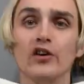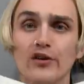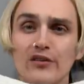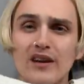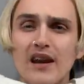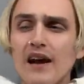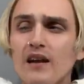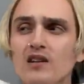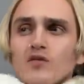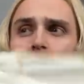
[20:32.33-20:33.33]
early
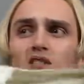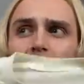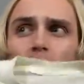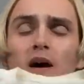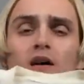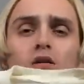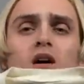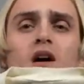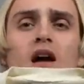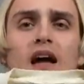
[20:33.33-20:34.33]
90s when this came out,
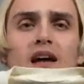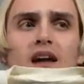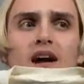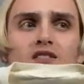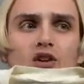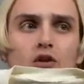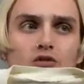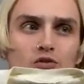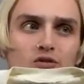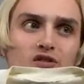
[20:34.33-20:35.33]
and it has Arnold
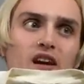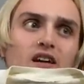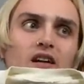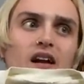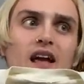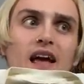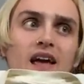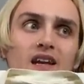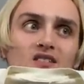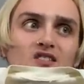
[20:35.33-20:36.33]
Schwarzenegger in it,
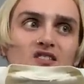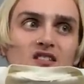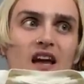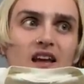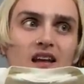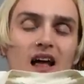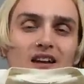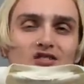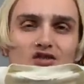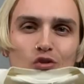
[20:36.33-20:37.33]
and it's set in
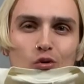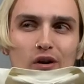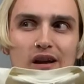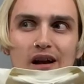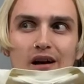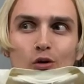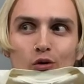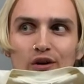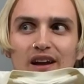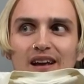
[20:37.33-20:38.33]
Astoria,
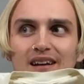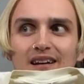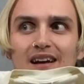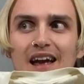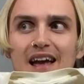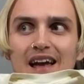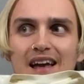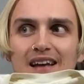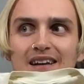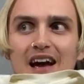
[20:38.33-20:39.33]
Oregon,
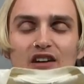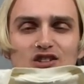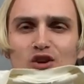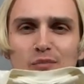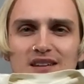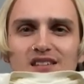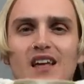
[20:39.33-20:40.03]
and I've actually been to the